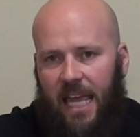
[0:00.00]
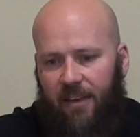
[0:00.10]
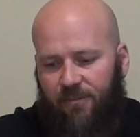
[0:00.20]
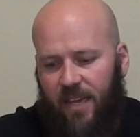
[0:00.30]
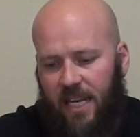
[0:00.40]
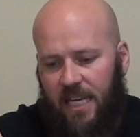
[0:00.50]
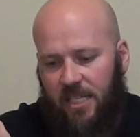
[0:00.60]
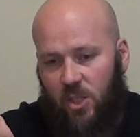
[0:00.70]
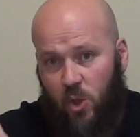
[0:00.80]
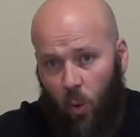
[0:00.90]
If it
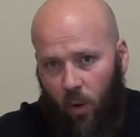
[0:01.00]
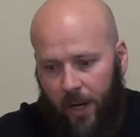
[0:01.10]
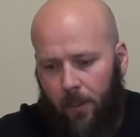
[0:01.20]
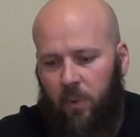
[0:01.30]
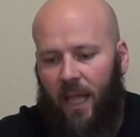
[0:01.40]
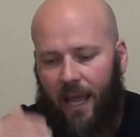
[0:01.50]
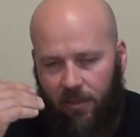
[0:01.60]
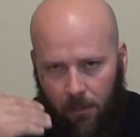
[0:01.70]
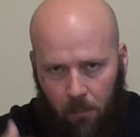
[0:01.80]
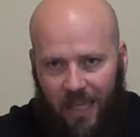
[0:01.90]
is during play,
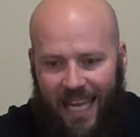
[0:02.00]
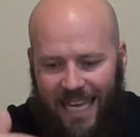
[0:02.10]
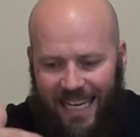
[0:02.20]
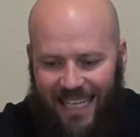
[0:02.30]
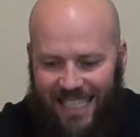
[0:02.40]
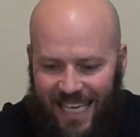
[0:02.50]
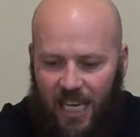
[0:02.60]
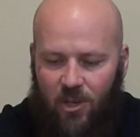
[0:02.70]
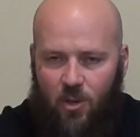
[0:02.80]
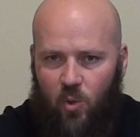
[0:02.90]
then play
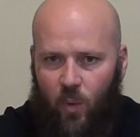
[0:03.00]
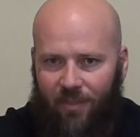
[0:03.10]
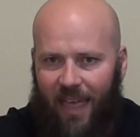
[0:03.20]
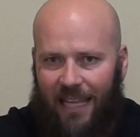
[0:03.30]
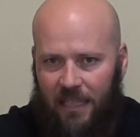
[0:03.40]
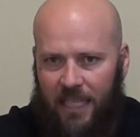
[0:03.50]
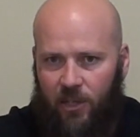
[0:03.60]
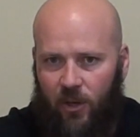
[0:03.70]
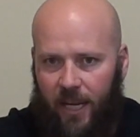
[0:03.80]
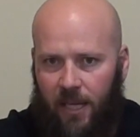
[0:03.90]
continues with that
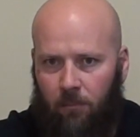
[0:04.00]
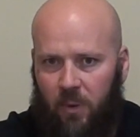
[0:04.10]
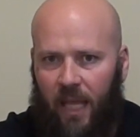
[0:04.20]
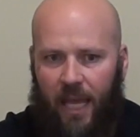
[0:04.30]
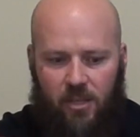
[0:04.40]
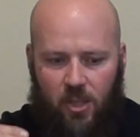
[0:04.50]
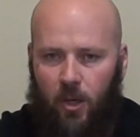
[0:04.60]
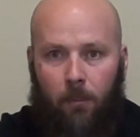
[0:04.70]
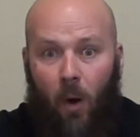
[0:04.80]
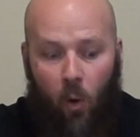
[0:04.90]
leaner in play, so
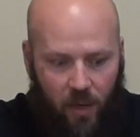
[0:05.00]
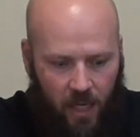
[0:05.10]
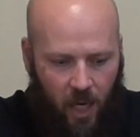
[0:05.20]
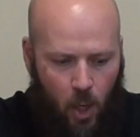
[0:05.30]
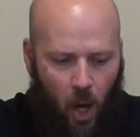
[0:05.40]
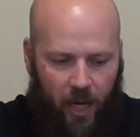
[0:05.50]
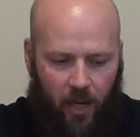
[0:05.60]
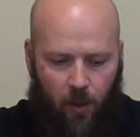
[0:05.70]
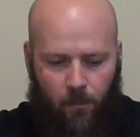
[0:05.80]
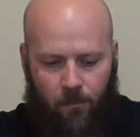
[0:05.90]
your opponent can knock it
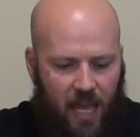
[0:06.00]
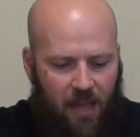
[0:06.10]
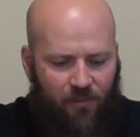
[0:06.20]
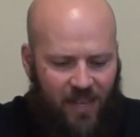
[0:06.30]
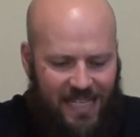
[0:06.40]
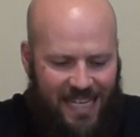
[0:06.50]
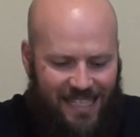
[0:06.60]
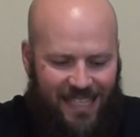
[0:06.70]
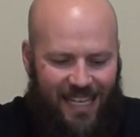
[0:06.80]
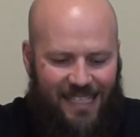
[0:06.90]
out. If a
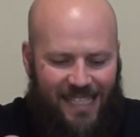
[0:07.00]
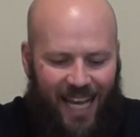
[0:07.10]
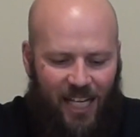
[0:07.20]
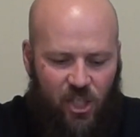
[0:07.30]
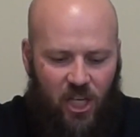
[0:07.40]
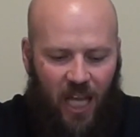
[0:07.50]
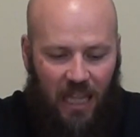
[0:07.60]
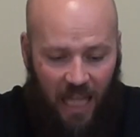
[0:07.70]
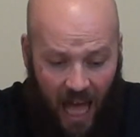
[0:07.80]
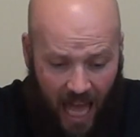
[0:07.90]
disc is touching a
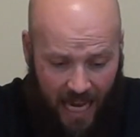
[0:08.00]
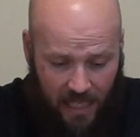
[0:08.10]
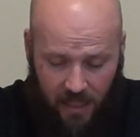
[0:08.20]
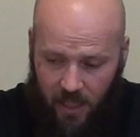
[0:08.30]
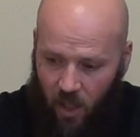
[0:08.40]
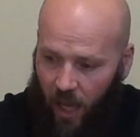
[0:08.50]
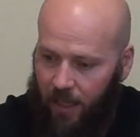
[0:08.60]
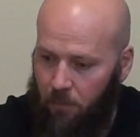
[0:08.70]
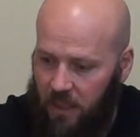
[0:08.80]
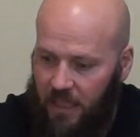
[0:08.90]
line, not
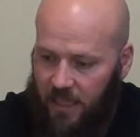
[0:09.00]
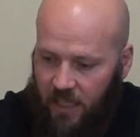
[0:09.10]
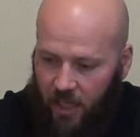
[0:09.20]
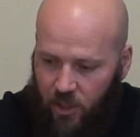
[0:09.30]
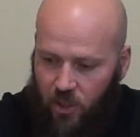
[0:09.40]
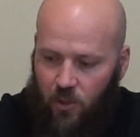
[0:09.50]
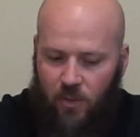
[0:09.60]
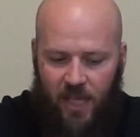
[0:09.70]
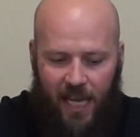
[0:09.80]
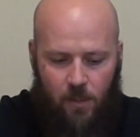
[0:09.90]
completely touching two
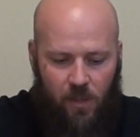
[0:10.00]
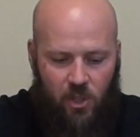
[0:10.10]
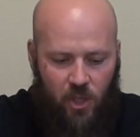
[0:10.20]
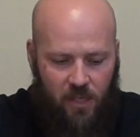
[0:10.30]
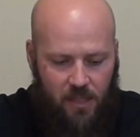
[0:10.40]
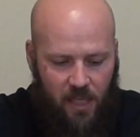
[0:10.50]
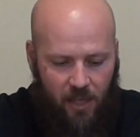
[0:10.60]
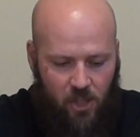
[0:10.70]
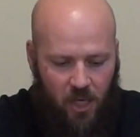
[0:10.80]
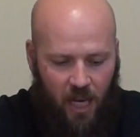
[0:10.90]
sides, but just
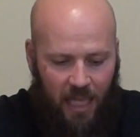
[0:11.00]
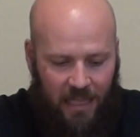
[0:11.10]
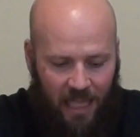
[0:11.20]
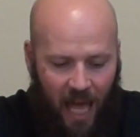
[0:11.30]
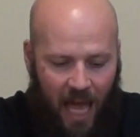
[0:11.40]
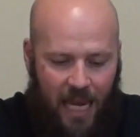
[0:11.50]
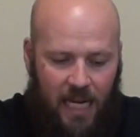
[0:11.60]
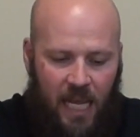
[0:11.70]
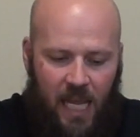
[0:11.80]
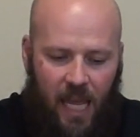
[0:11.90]
touching a line,
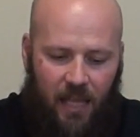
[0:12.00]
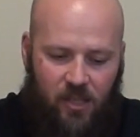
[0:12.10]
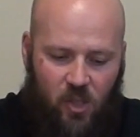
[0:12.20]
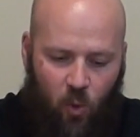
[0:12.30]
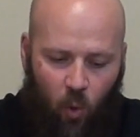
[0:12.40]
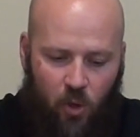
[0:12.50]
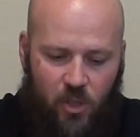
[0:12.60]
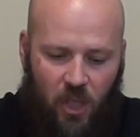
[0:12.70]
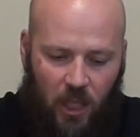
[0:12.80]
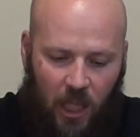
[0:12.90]
it
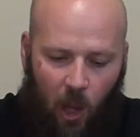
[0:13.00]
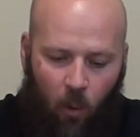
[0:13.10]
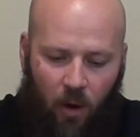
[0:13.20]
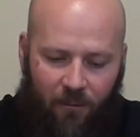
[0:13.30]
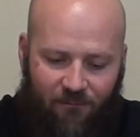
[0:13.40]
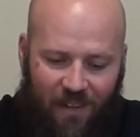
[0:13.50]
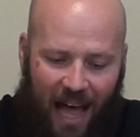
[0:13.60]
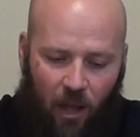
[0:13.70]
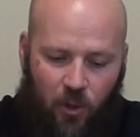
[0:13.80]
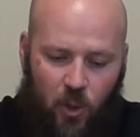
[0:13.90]
scores the lower
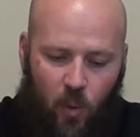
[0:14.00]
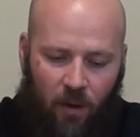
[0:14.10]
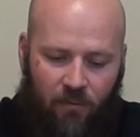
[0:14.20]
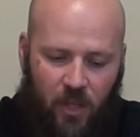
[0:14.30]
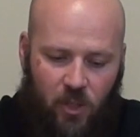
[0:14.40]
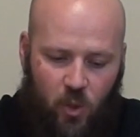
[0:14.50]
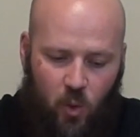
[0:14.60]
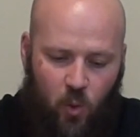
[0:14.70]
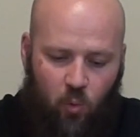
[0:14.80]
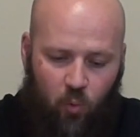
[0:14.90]
value of the
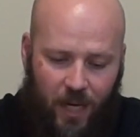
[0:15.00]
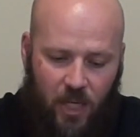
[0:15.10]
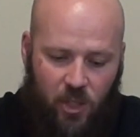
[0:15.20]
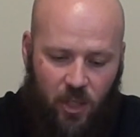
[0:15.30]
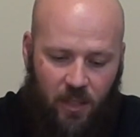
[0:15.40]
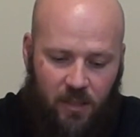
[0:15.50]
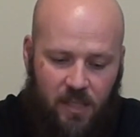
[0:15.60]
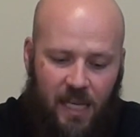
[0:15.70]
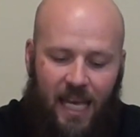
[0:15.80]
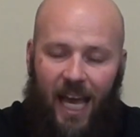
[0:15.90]
two
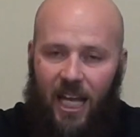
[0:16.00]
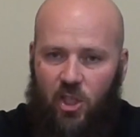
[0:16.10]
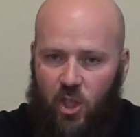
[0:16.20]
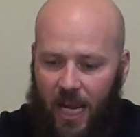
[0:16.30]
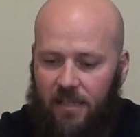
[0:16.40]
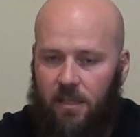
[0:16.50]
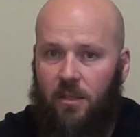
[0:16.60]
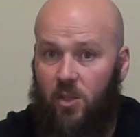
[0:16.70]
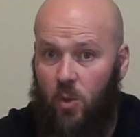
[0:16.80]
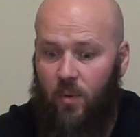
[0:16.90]
regions
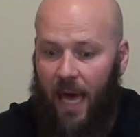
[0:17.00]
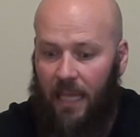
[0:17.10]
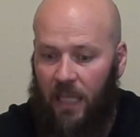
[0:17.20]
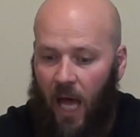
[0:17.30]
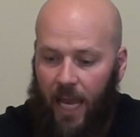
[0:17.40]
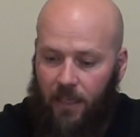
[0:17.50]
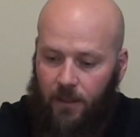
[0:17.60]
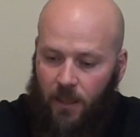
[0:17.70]
adjacent to that line.